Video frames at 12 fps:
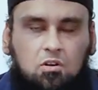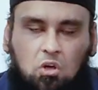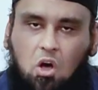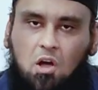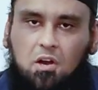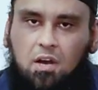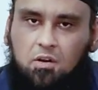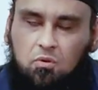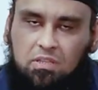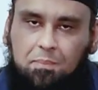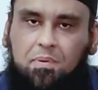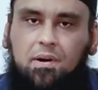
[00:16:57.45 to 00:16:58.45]
Talk
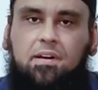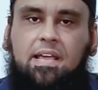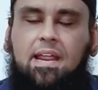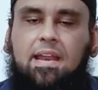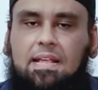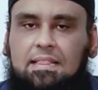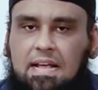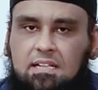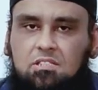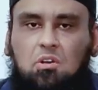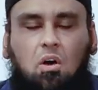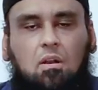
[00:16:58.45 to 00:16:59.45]
to the pertaining.
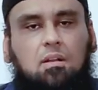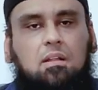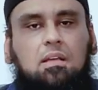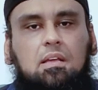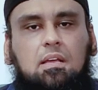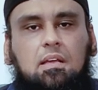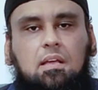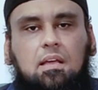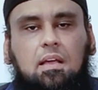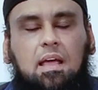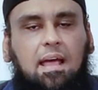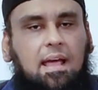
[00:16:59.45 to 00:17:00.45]
That's all.
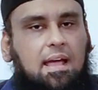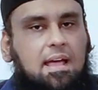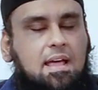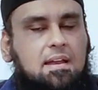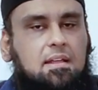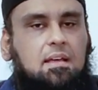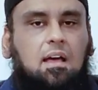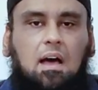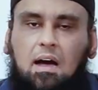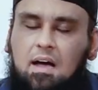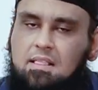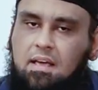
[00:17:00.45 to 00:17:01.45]
And
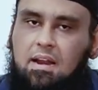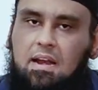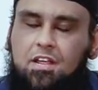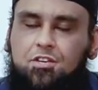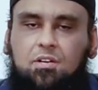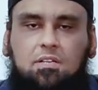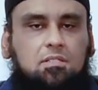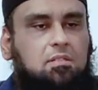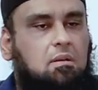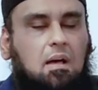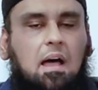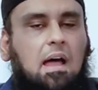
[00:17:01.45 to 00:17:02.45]
other
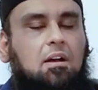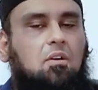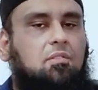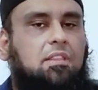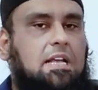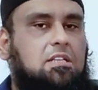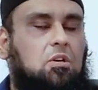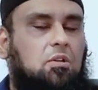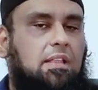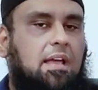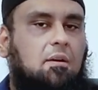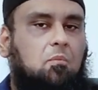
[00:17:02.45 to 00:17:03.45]
religions, I don't think so.
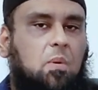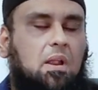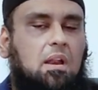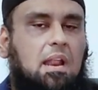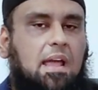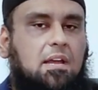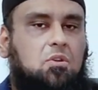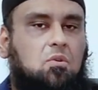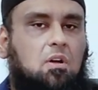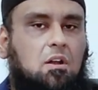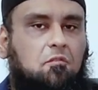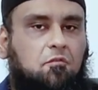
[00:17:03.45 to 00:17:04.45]
They will like to
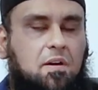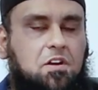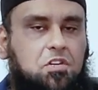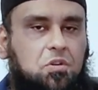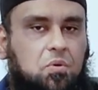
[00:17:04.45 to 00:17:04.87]
confront